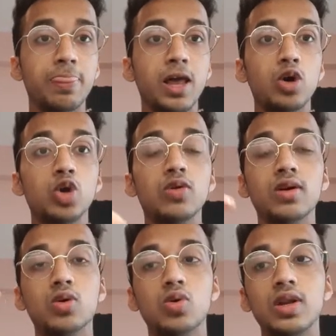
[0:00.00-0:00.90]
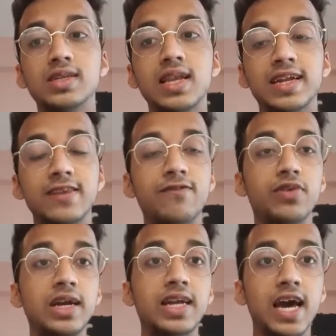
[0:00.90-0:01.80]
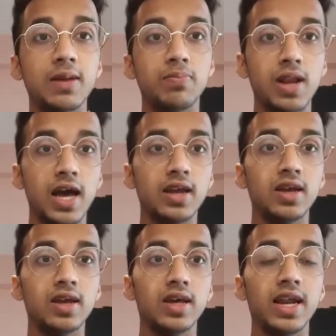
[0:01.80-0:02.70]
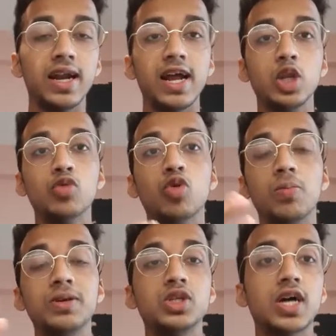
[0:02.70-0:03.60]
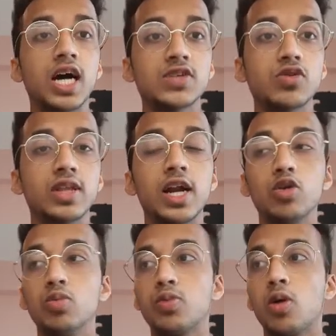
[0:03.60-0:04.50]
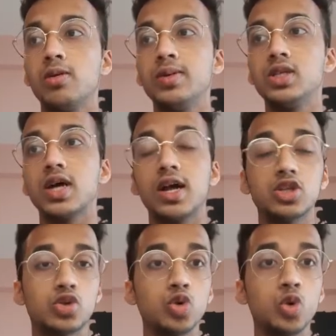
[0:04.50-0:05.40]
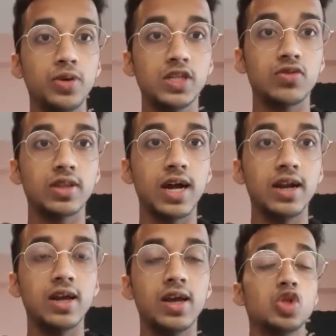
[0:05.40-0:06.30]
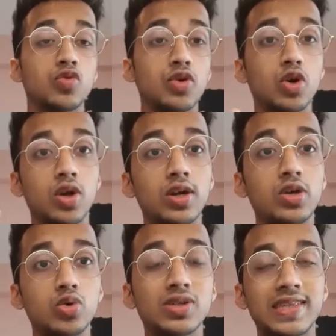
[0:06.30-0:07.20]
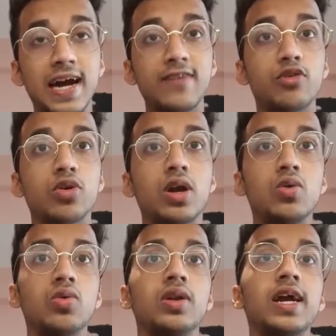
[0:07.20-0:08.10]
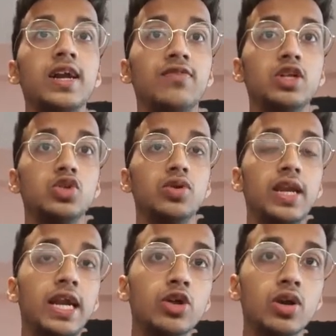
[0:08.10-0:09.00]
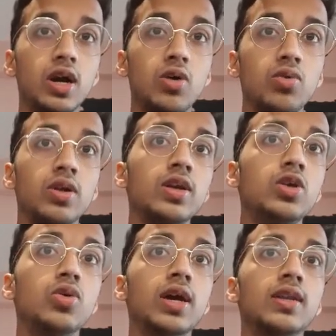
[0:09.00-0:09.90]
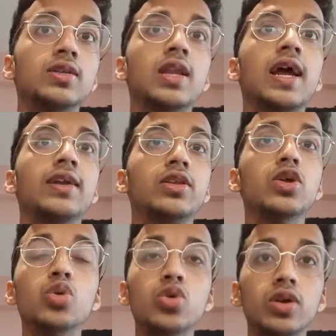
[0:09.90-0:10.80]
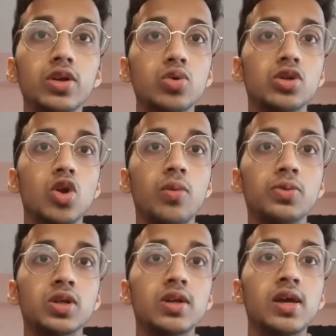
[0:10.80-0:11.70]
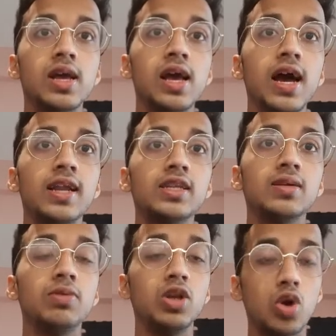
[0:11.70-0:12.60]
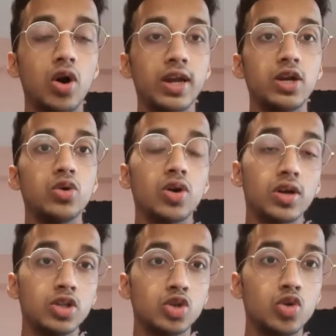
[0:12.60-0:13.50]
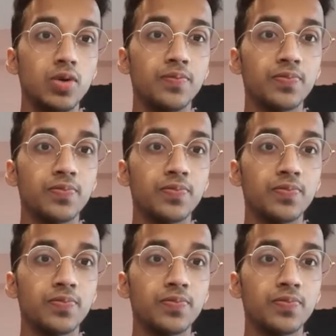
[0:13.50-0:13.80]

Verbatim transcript: Now you'll only select the free tier plan, right? And you won't be charged for that. You'll probably be charged 2 rupees for that. So we're gonna use that for now, right? Once you create your account, you can select the root user option and simply log into your console.